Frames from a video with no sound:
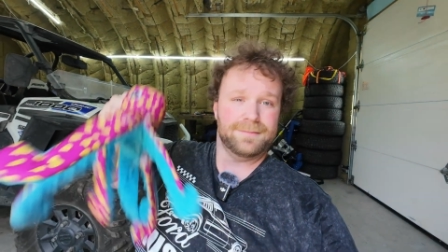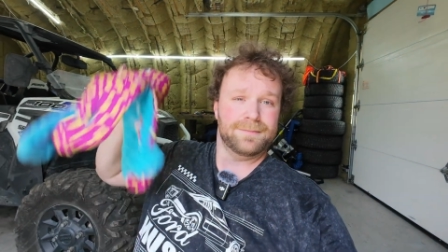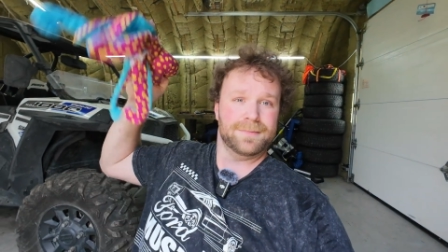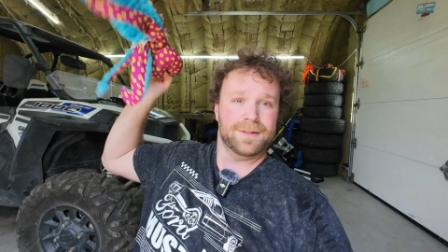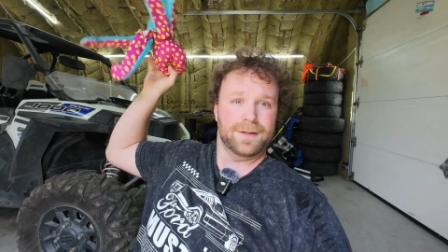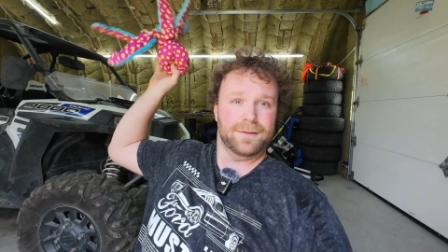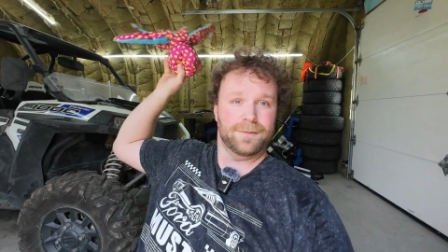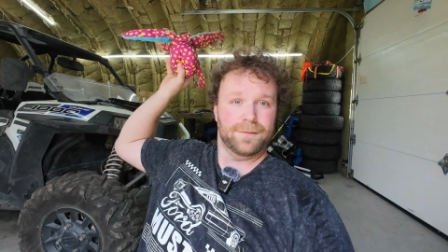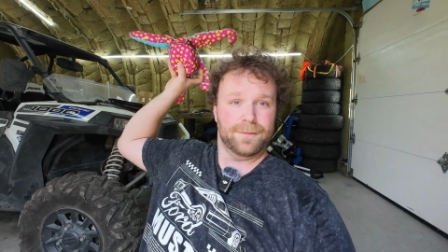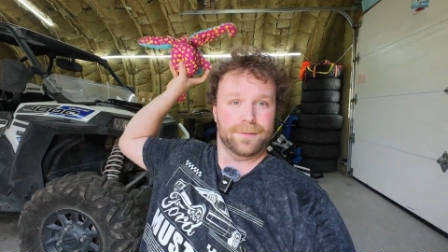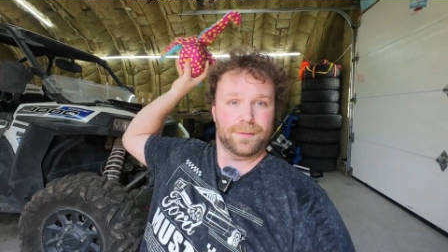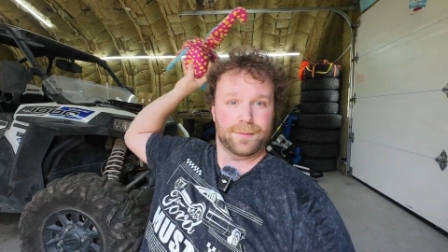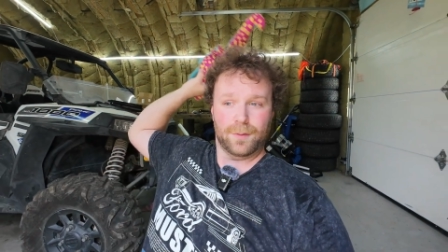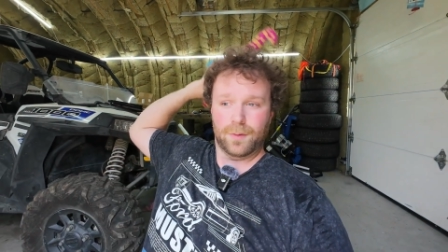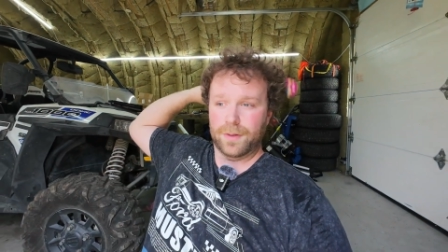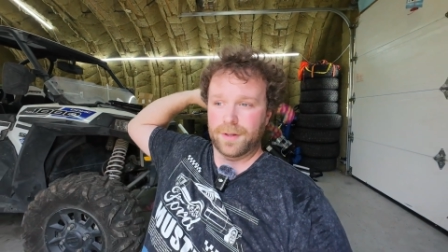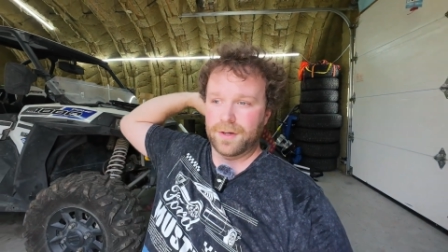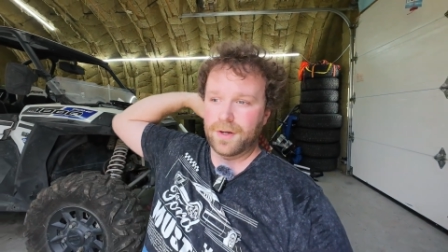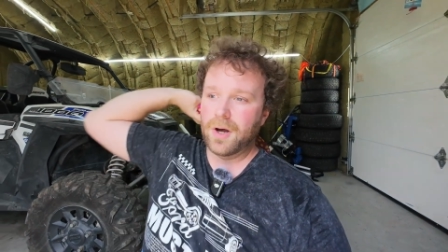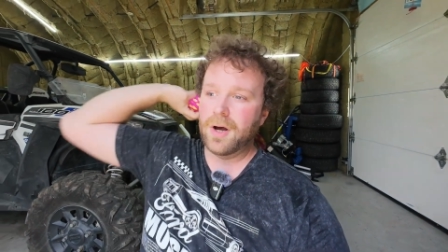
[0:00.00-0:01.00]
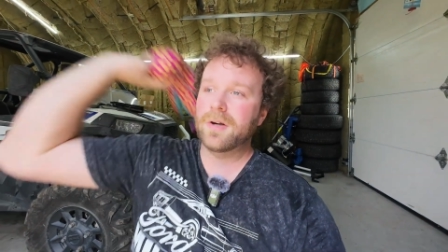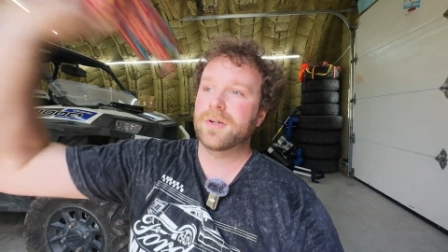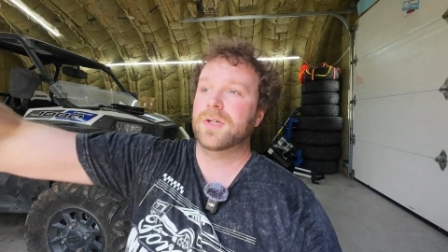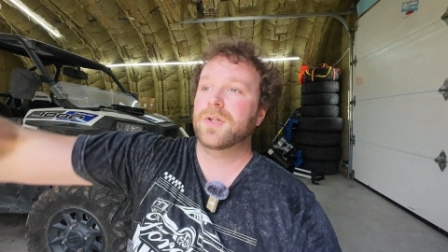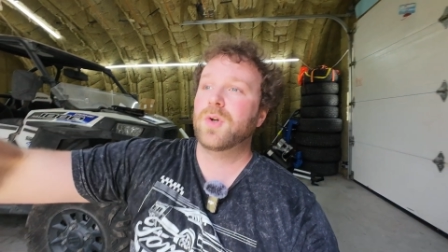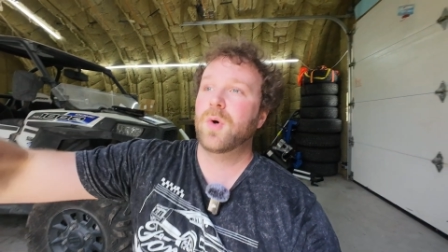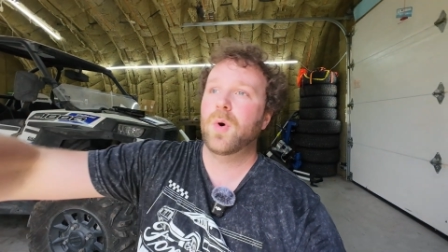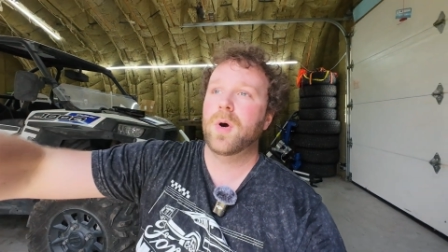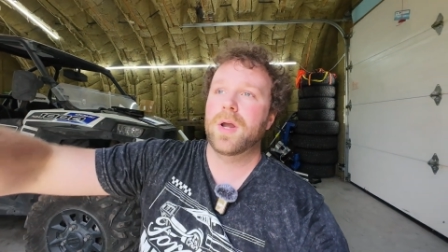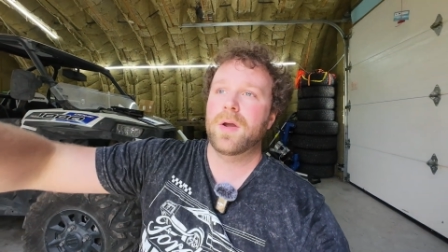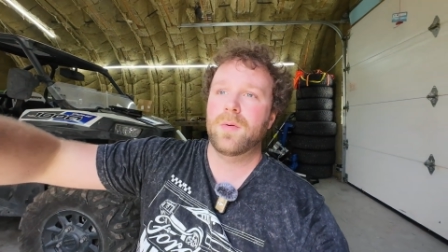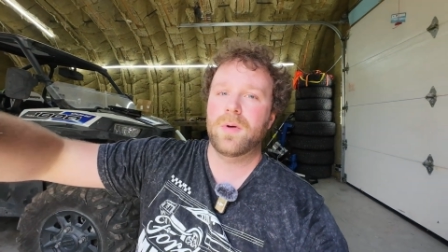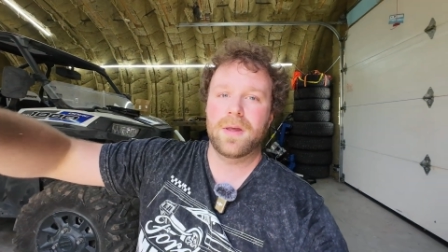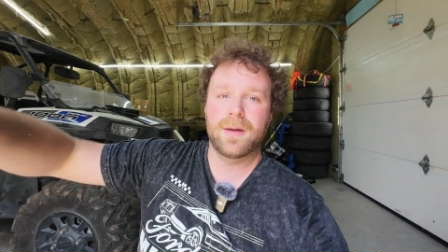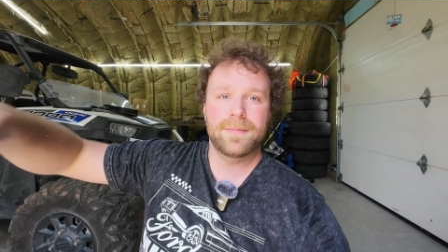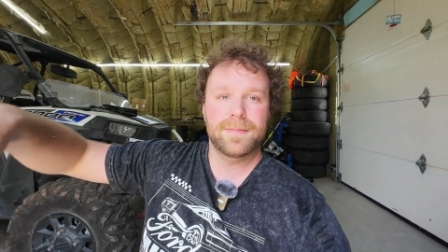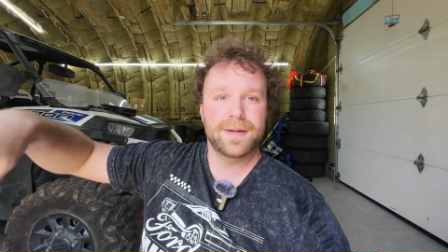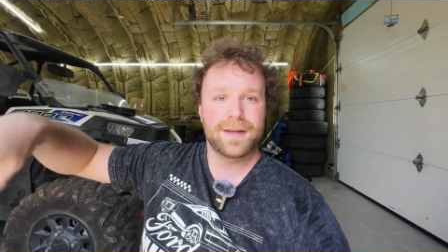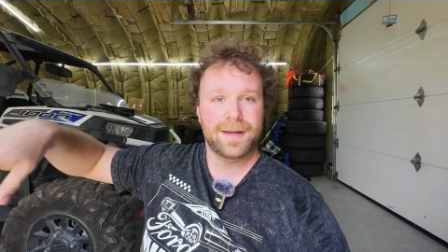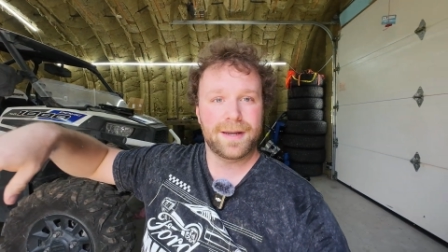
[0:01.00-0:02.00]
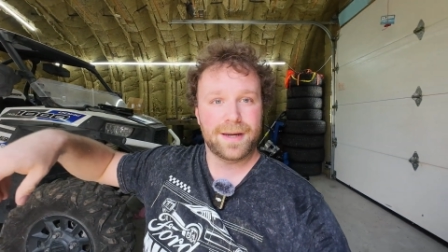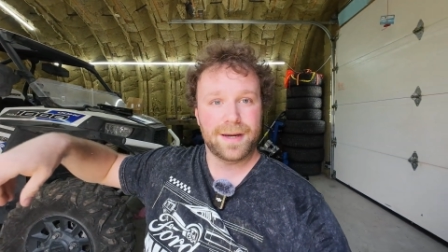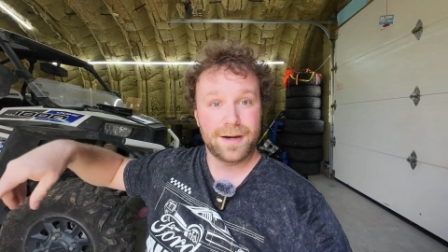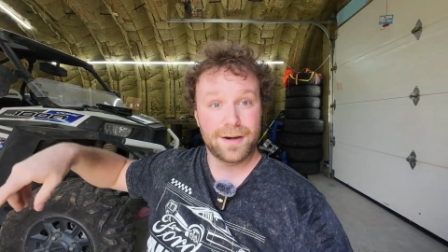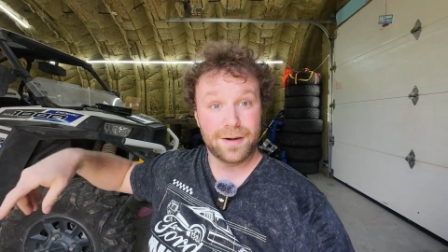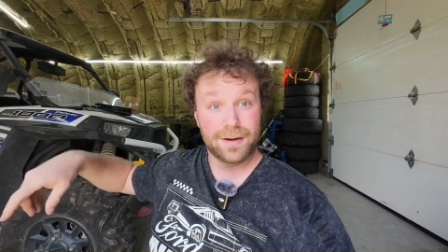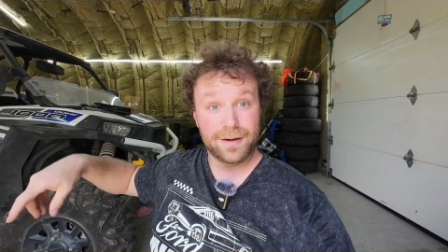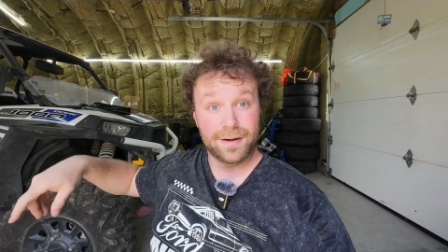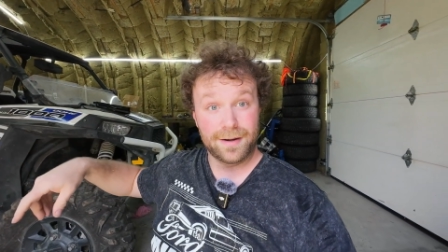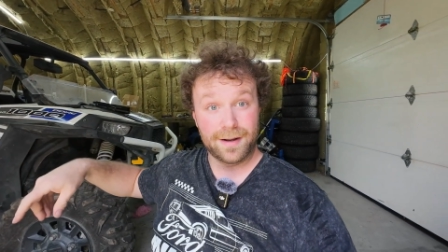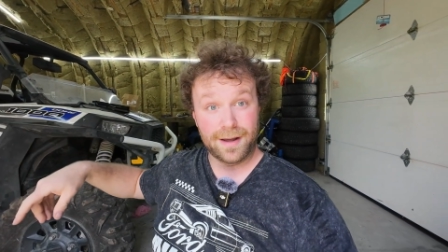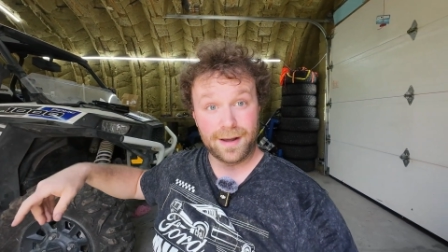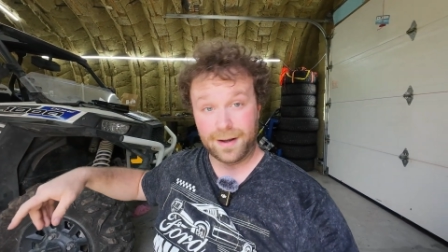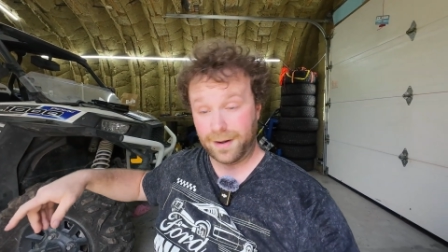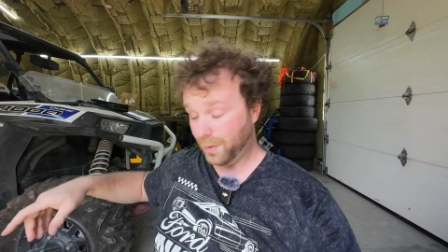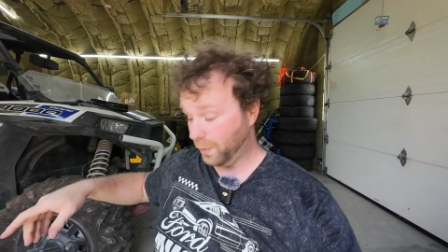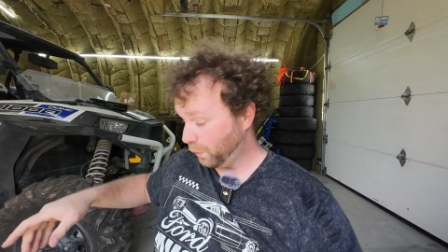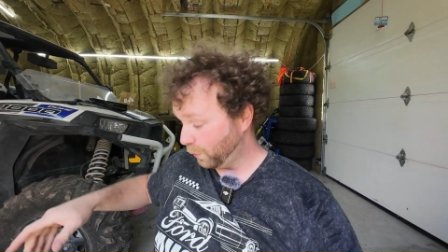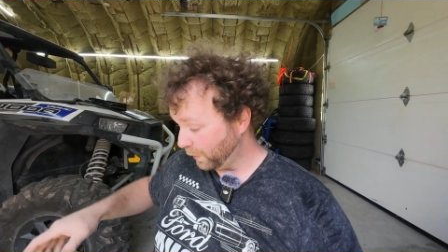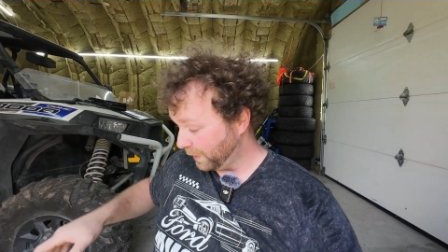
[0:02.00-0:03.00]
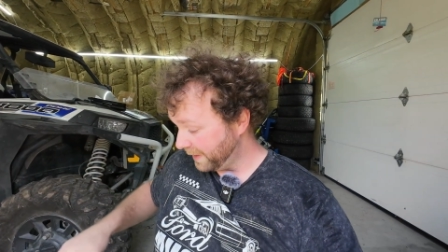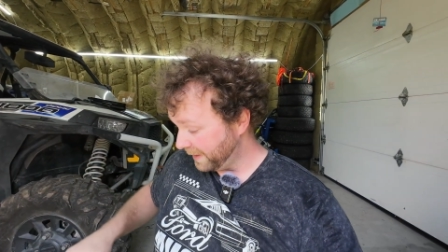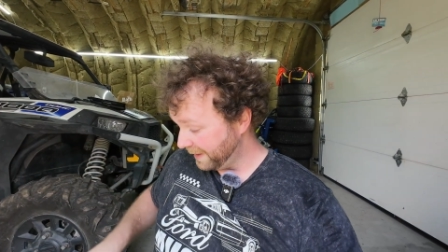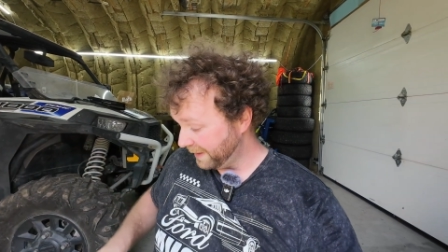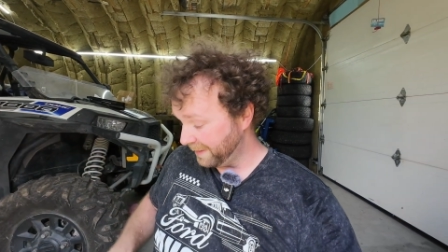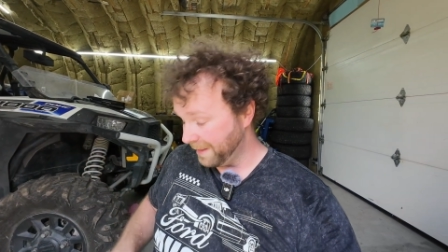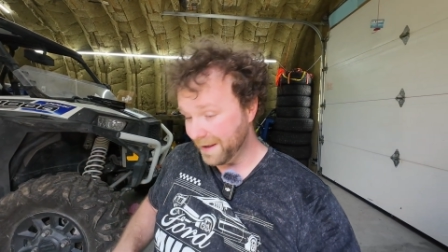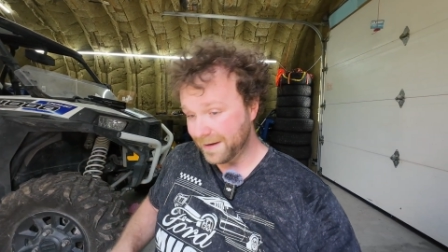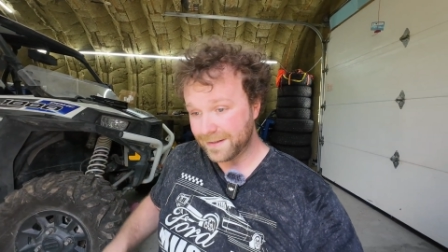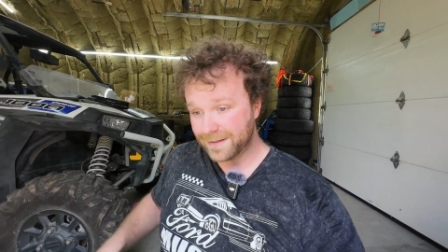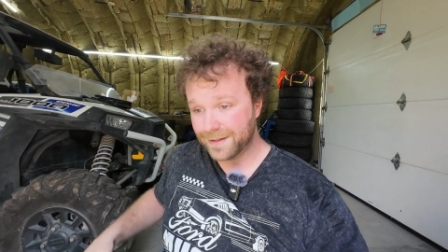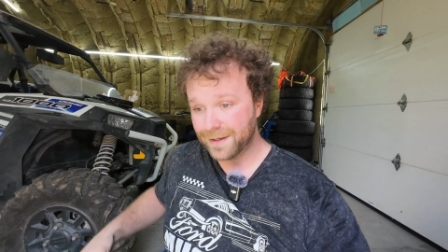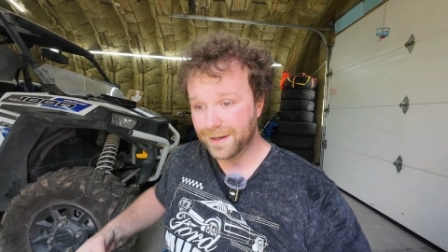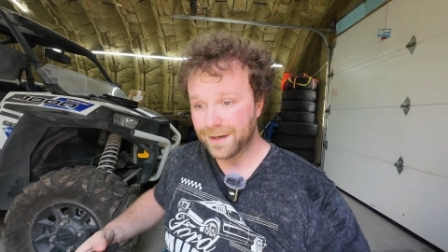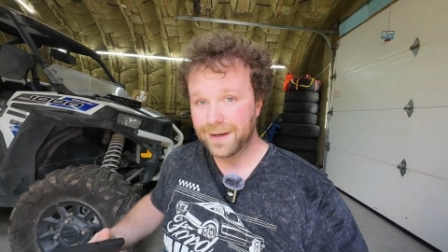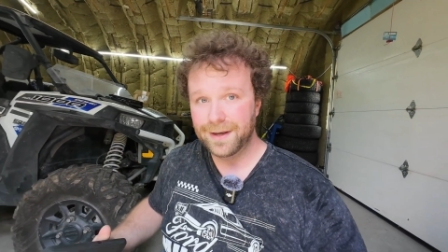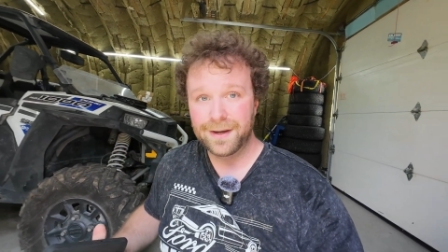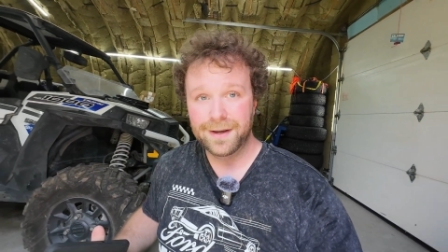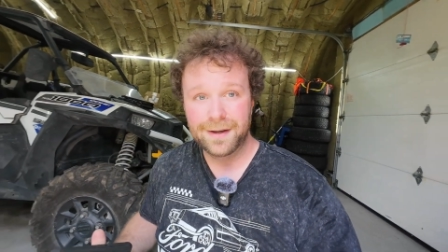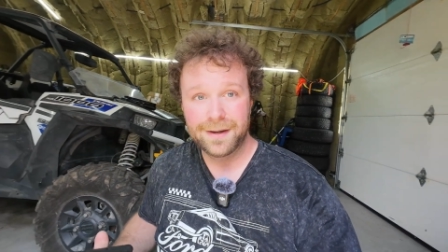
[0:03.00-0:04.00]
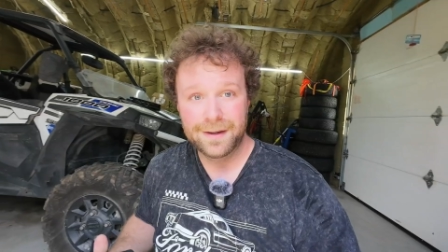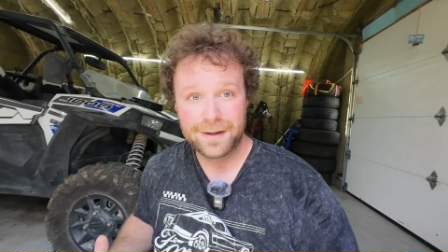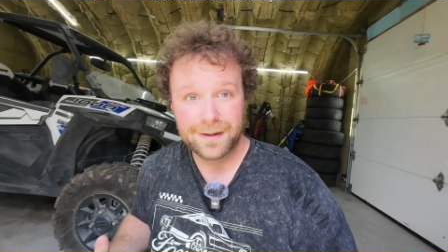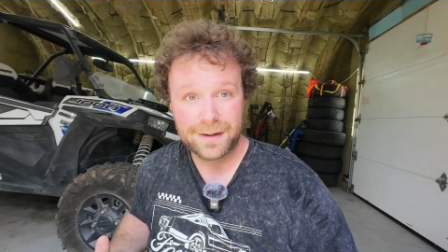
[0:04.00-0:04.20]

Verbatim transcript: I'm gonna throw the dog's toy while I'm here and uh, reading this.